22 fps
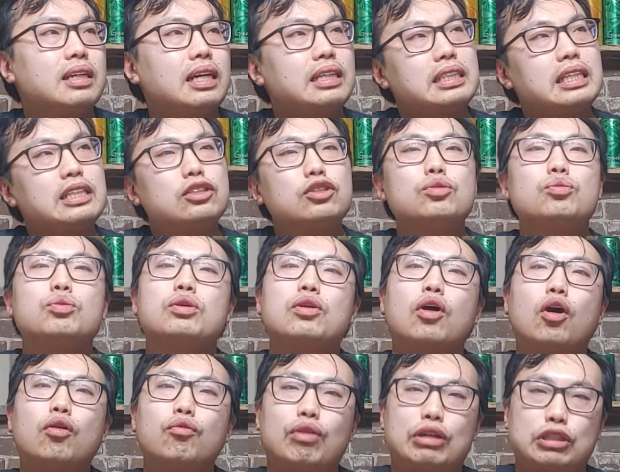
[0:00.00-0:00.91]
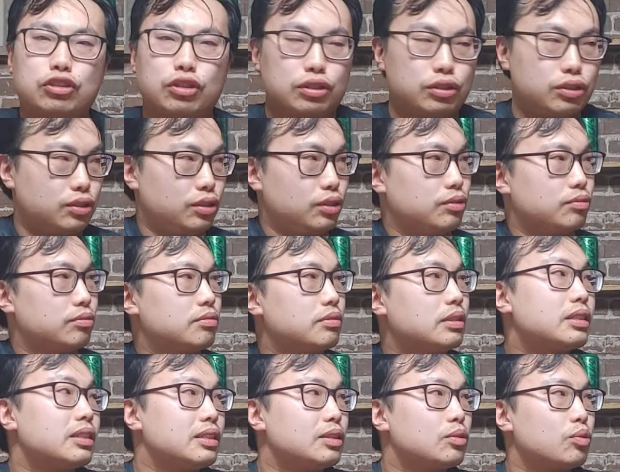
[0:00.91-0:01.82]
I tend to do what restaurants do,
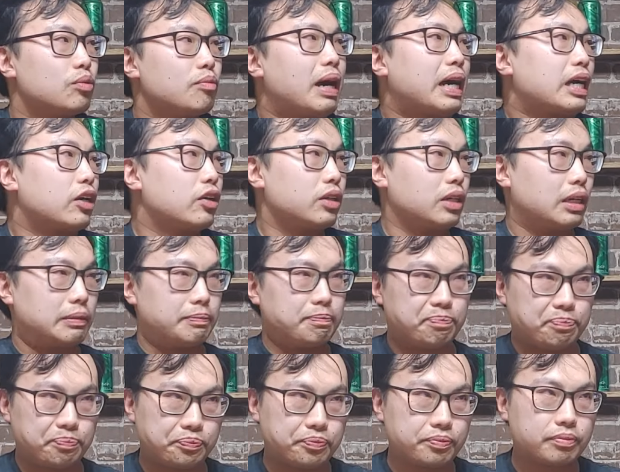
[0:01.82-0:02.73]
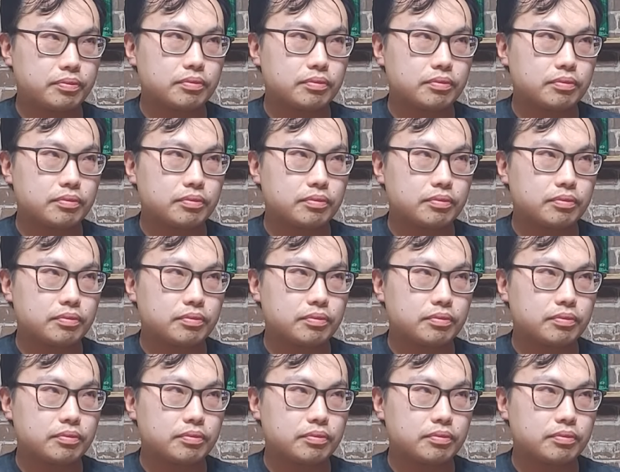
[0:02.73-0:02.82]
at least with my cooking.